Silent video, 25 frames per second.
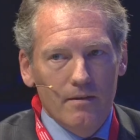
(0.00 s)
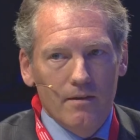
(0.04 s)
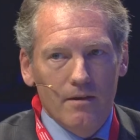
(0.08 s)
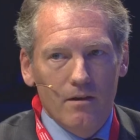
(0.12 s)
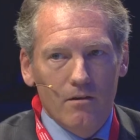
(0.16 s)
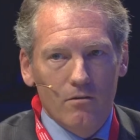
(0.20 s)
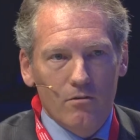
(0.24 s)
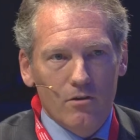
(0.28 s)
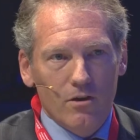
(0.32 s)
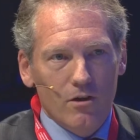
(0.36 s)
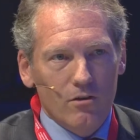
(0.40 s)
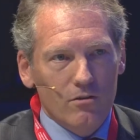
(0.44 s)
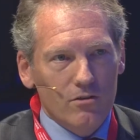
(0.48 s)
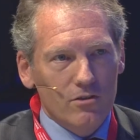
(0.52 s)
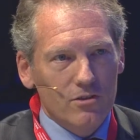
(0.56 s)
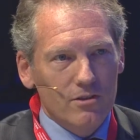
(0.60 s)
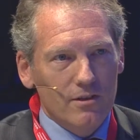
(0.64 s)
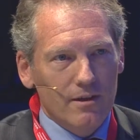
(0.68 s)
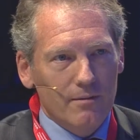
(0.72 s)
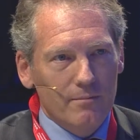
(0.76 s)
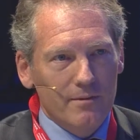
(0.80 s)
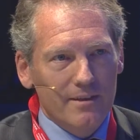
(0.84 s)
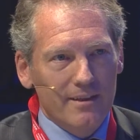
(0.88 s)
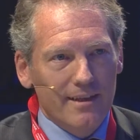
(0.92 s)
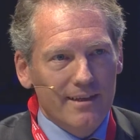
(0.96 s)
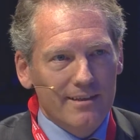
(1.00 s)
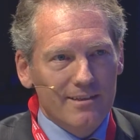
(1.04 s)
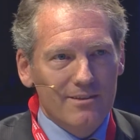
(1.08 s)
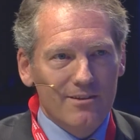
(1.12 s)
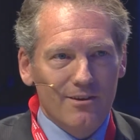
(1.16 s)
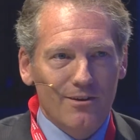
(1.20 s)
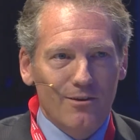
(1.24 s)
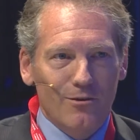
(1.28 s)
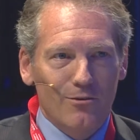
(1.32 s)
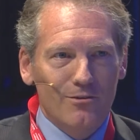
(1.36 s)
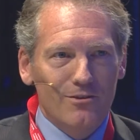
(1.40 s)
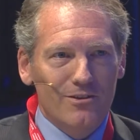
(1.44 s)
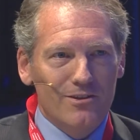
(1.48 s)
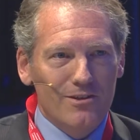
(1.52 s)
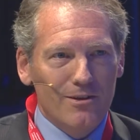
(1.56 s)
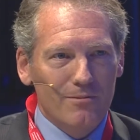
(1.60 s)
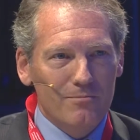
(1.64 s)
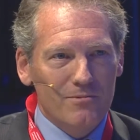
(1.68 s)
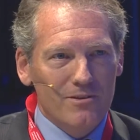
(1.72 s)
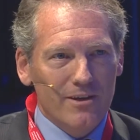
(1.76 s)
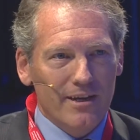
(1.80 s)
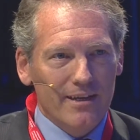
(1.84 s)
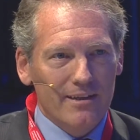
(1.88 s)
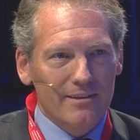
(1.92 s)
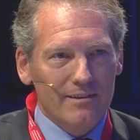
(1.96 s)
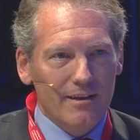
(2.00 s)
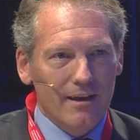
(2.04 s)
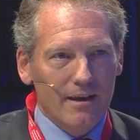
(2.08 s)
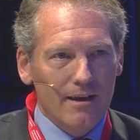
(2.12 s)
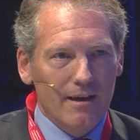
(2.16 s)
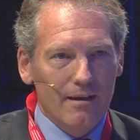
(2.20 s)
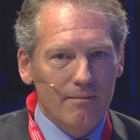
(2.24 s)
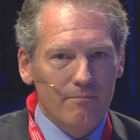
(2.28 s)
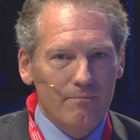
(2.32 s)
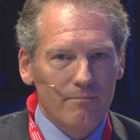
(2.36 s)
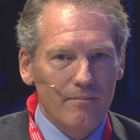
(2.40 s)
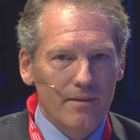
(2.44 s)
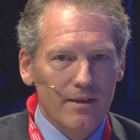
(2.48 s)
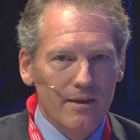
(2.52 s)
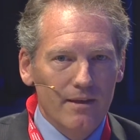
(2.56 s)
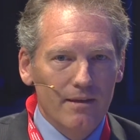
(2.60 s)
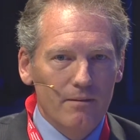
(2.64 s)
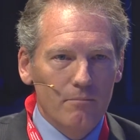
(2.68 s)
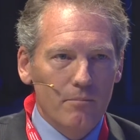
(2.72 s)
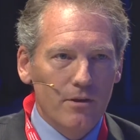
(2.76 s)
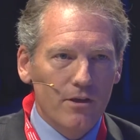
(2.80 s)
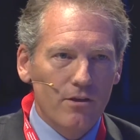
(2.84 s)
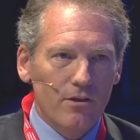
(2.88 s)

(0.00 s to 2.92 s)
Oh gosh, I mean, that's a long subject. But